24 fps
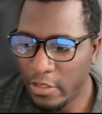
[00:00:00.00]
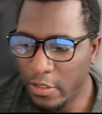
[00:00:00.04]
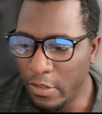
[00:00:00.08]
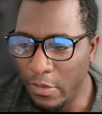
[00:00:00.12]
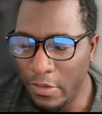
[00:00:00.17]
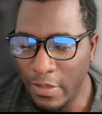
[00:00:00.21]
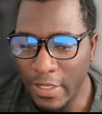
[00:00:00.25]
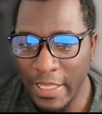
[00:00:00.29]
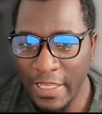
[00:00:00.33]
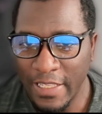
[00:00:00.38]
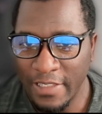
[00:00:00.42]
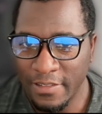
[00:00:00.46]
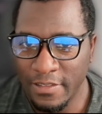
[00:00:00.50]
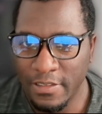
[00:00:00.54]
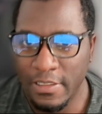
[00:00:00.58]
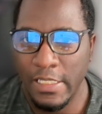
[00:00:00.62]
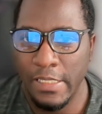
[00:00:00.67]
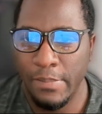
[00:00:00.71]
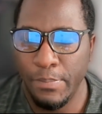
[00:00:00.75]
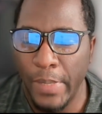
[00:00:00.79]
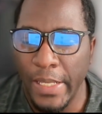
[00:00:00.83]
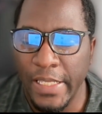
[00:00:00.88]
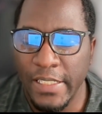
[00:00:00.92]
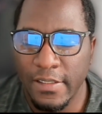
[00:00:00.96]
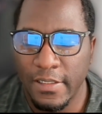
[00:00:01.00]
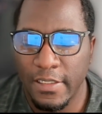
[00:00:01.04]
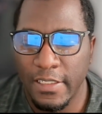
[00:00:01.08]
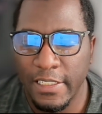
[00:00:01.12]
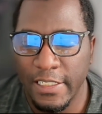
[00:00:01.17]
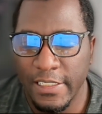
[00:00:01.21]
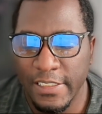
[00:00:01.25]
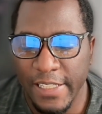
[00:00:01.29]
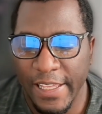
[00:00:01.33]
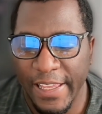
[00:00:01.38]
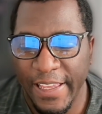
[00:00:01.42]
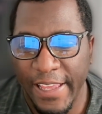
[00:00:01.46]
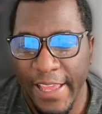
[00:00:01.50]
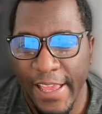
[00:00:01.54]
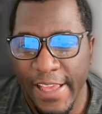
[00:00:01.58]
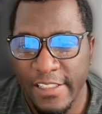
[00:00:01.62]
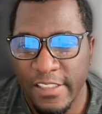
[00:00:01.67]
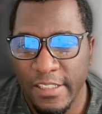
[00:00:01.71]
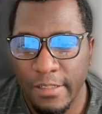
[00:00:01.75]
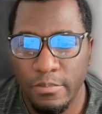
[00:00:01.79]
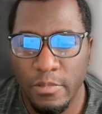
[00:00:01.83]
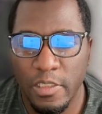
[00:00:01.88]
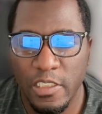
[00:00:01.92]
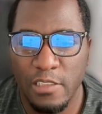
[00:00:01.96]
So it basically is a
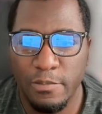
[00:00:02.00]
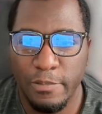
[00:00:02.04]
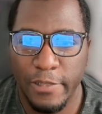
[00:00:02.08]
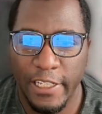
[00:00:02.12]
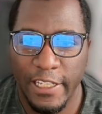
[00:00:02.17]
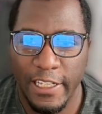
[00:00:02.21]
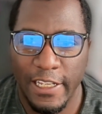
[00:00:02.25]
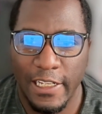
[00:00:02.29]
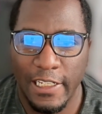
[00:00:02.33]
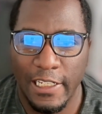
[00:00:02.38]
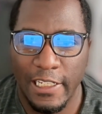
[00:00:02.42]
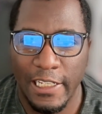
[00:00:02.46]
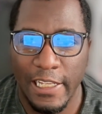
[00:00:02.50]
heads up display